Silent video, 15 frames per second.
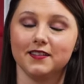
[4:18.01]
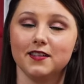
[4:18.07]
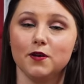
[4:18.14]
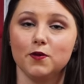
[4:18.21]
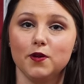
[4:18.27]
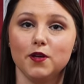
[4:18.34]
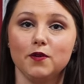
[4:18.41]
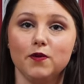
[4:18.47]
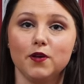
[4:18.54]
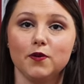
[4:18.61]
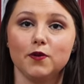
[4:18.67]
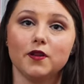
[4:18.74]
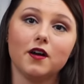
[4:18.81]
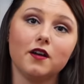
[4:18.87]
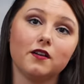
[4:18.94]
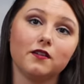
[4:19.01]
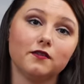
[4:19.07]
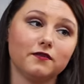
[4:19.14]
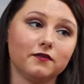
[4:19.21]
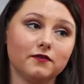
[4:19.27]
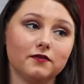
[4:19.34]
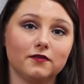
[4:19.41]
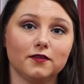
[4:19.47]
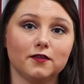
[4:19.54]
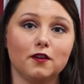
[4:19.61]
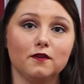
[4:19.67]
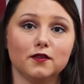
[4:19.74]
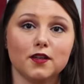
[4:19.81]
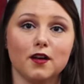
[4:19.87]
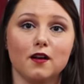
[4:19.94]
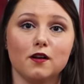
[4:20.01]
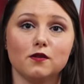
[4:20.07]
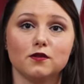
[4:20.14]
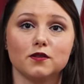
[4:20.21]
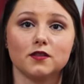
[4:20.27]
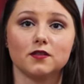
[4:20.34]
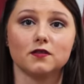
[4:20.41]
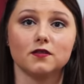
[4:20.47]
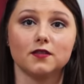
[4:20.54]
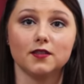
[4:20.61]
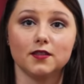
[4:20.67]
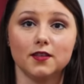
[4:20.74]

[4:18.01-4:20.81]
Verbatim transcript: So do you do a lot of service calls and